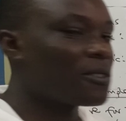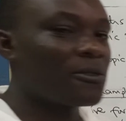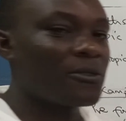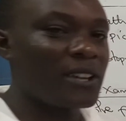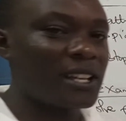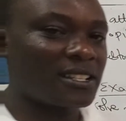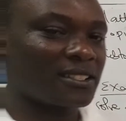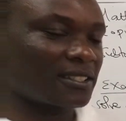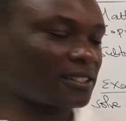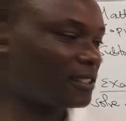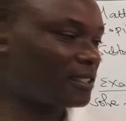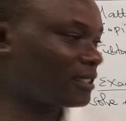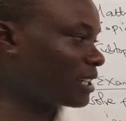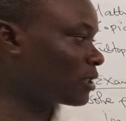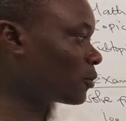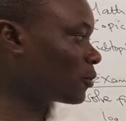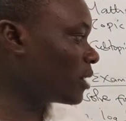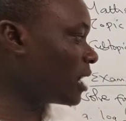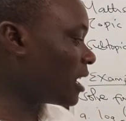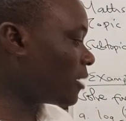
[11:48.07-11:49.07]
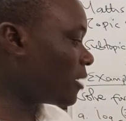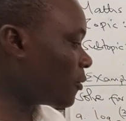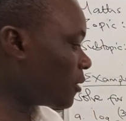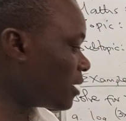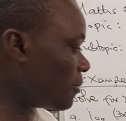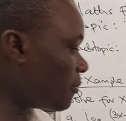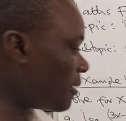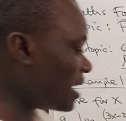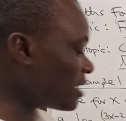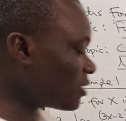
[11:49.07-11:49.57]
of x that
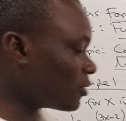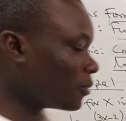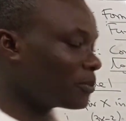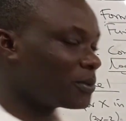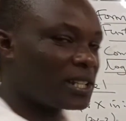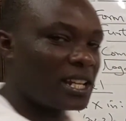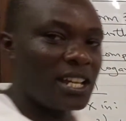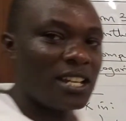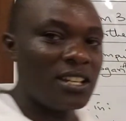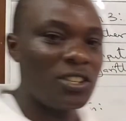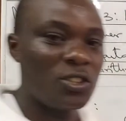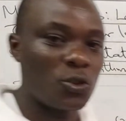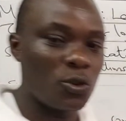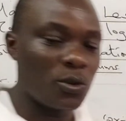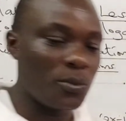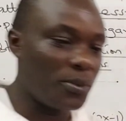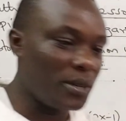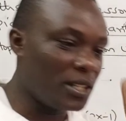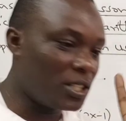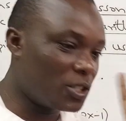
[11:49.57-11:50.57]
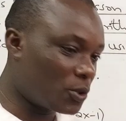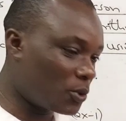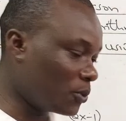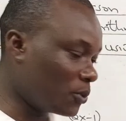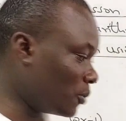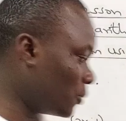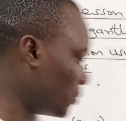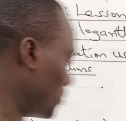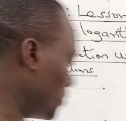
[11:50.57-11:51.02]
we must obtain should be 2.